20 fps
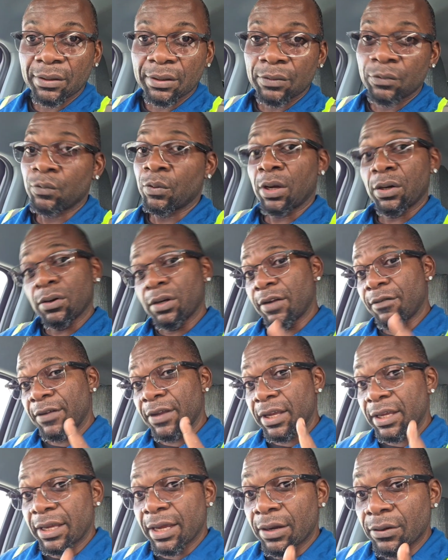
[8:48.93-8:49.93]
You are not
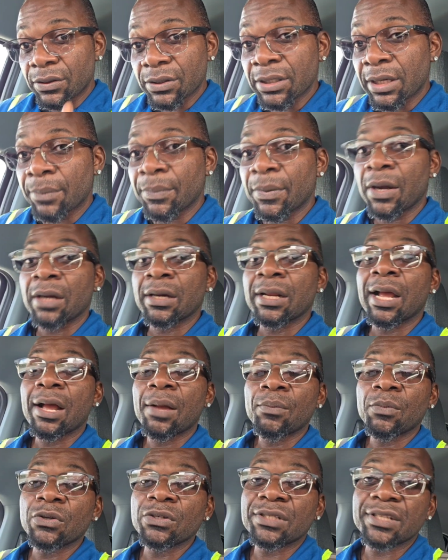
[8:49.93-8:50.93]
even counting about how
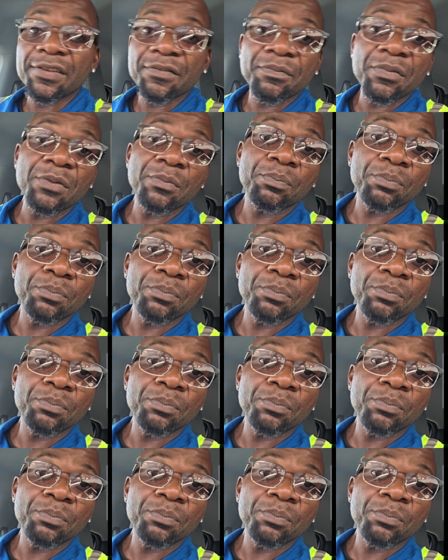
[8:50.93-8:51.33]
much they've been